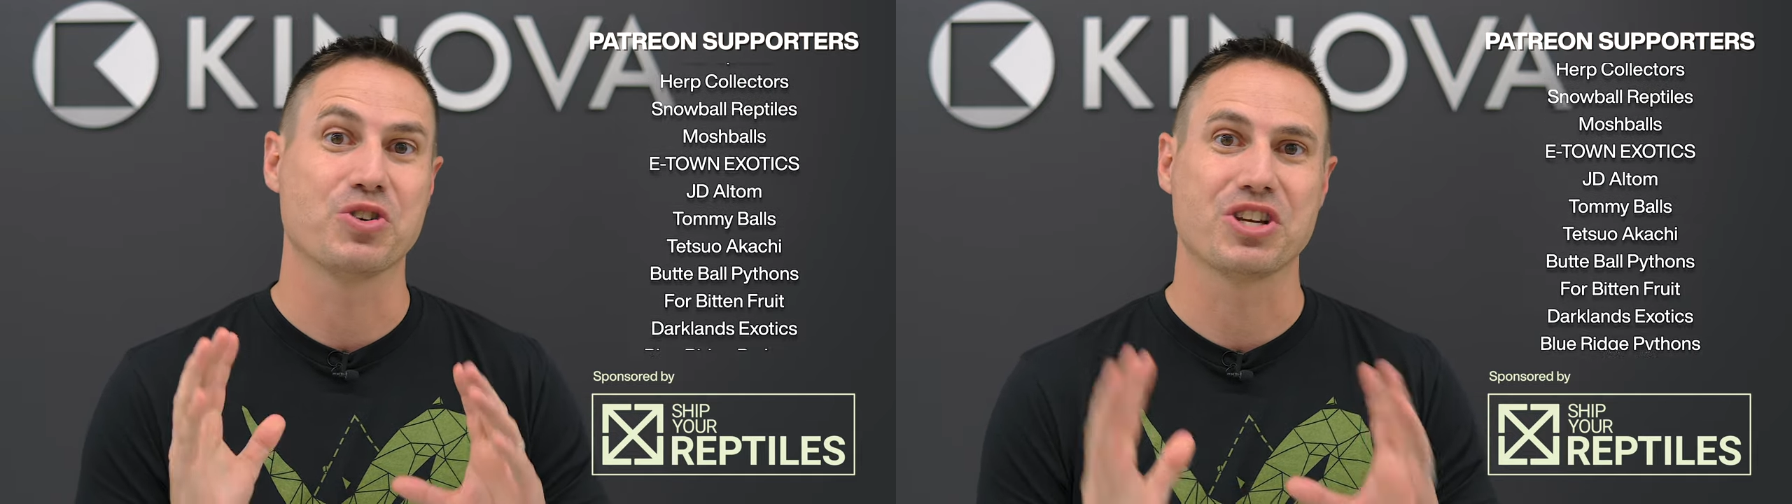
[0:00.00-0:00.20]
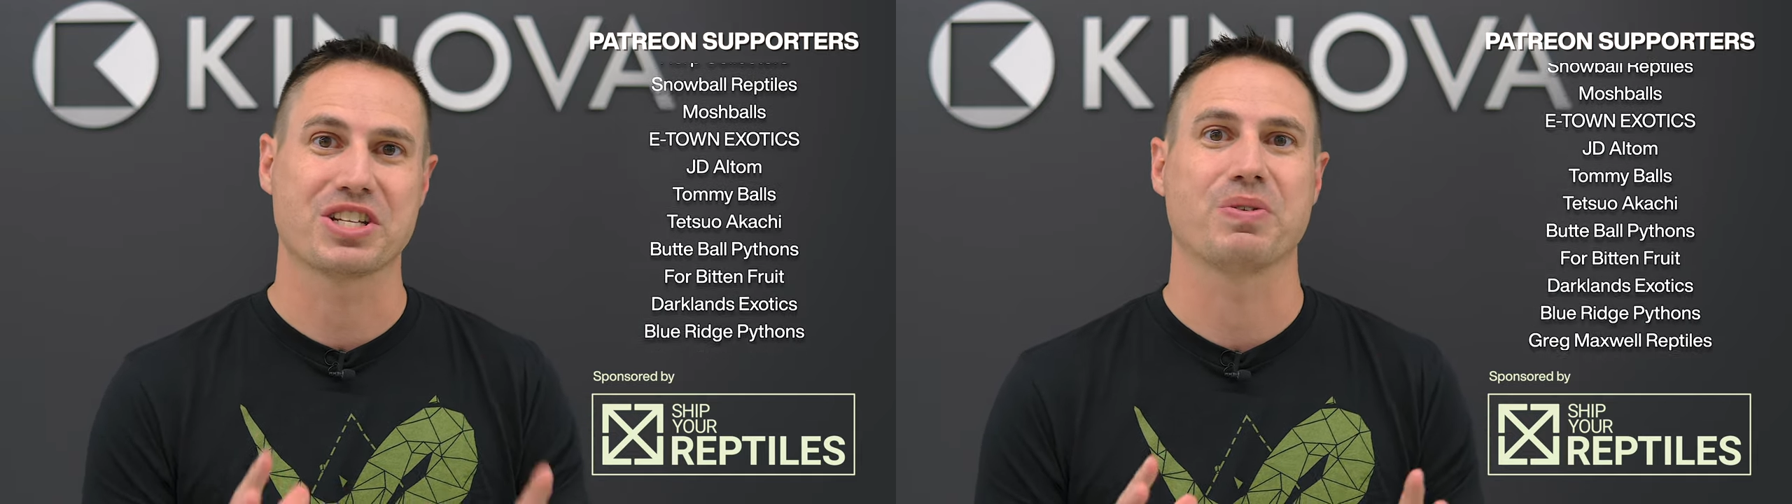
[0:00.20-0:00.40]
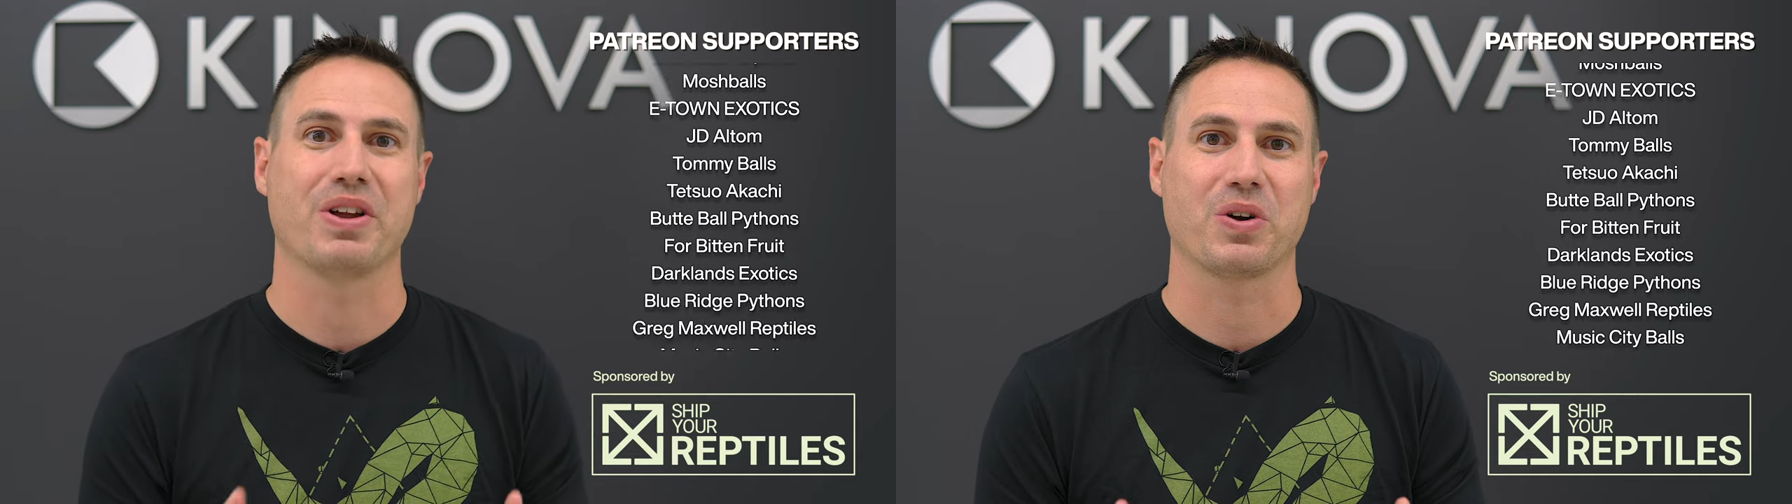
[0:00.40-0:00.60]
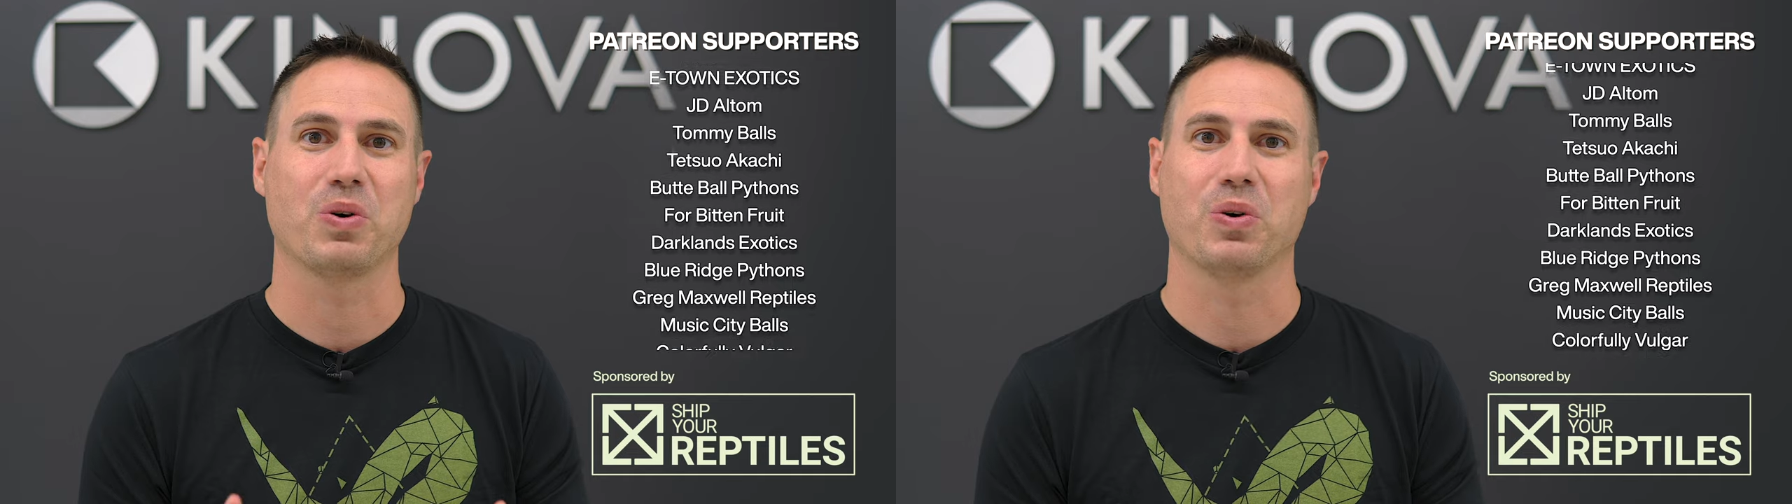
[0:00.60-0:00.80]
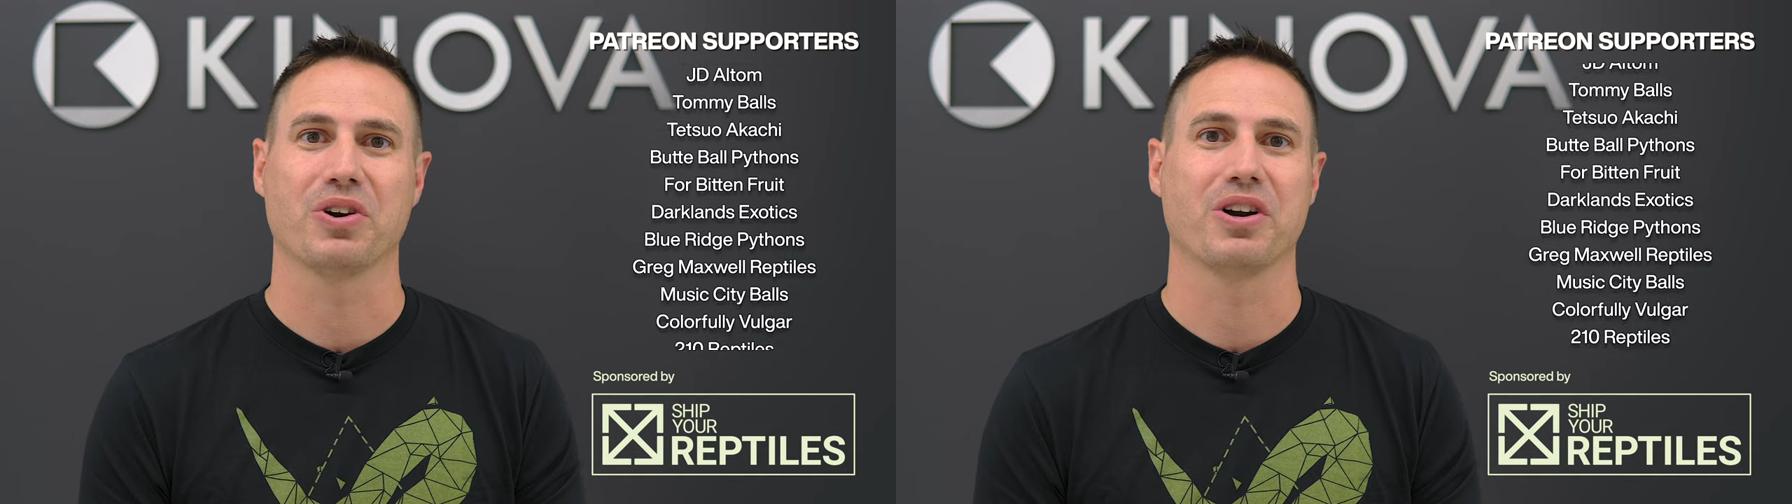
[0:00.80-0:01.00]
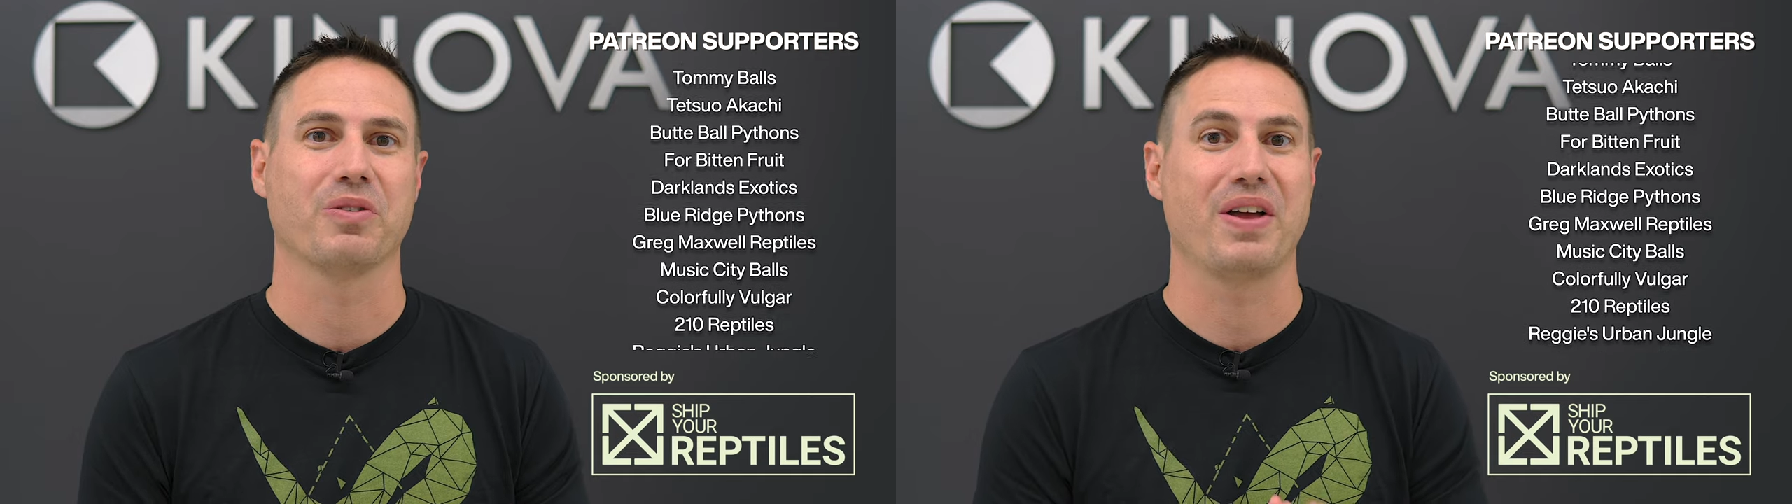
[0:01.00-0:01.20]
just around the corner.